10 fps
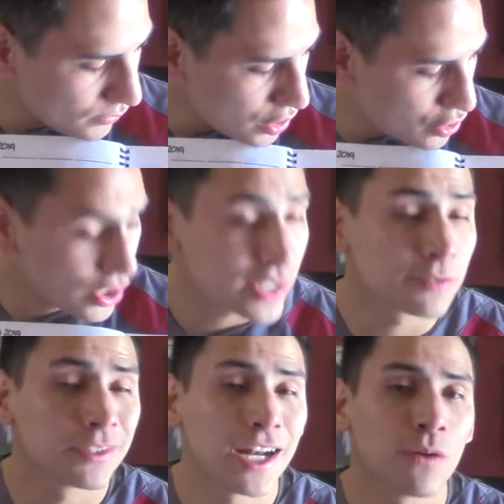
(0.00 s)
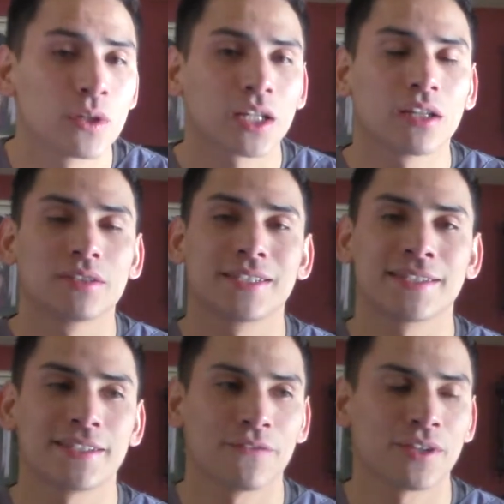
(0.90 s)
So that's something I would
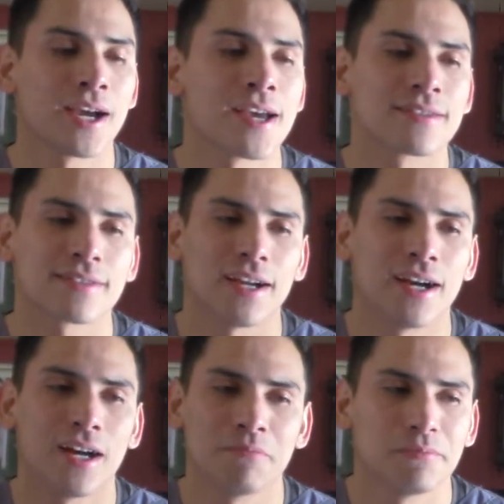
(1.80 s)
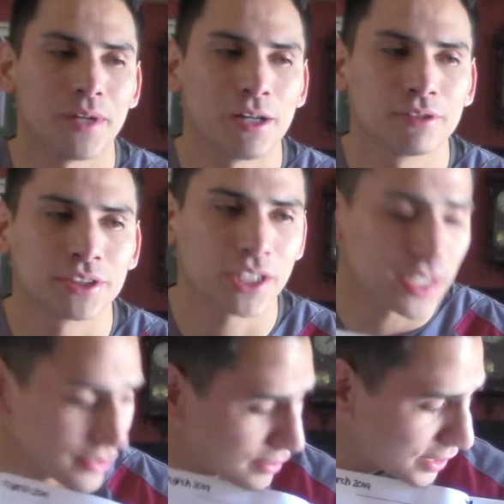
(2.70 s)
consist of, you guys. I would try
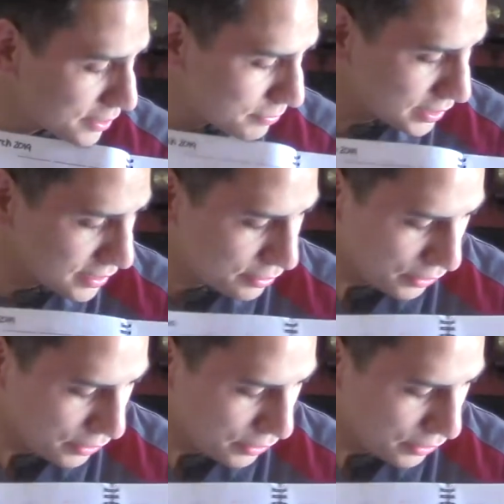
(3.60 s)
to study as much as you